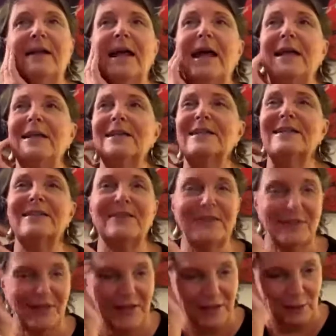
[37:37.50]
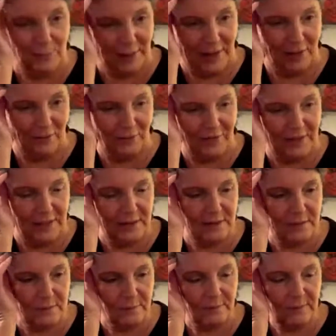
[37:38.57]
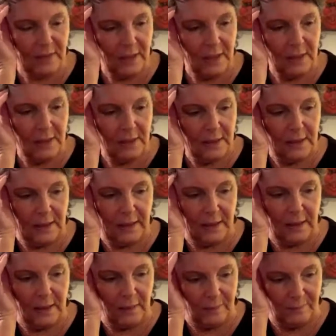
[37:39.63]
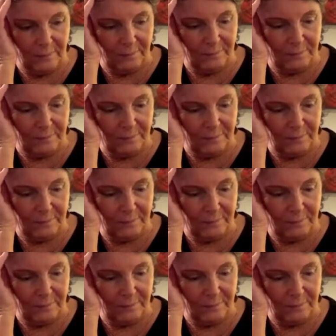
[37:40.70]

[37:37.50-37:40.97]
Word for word: let's think about this. Um,